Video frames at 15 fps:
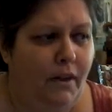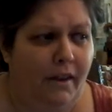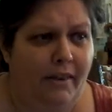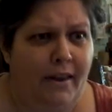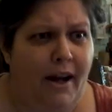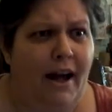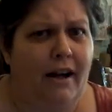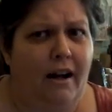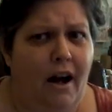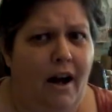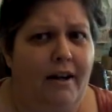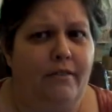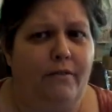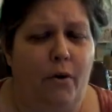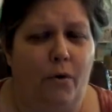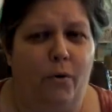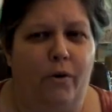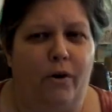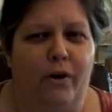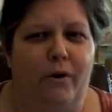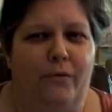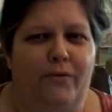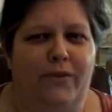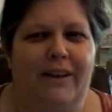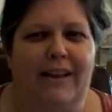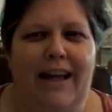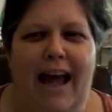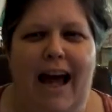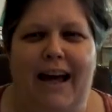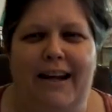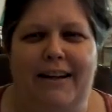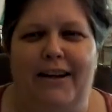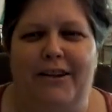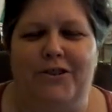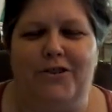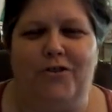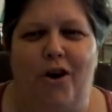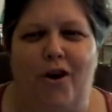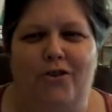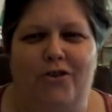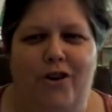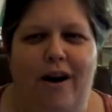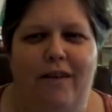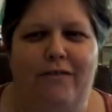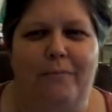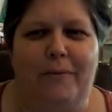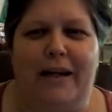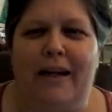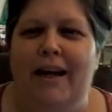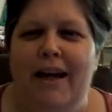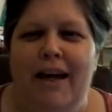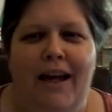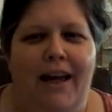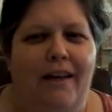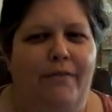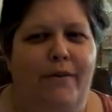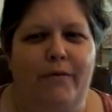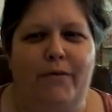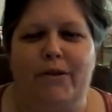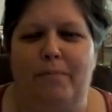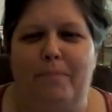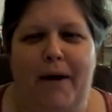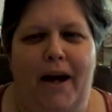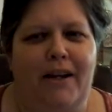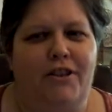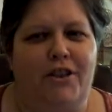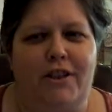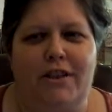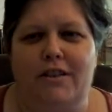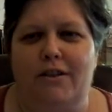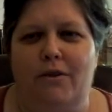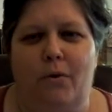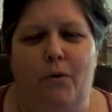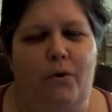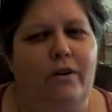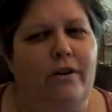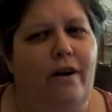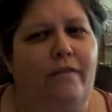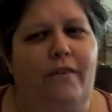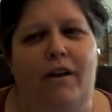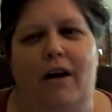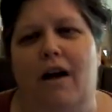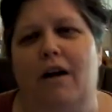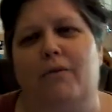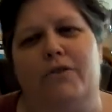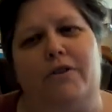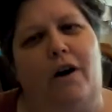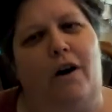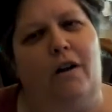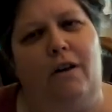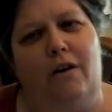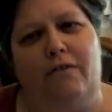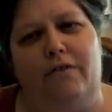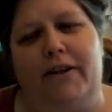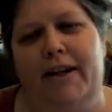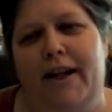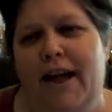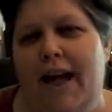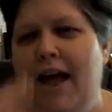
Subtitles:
That kind of horror really had a strong draw for me. If it was a bad, cheesy horror novel, I was all over it.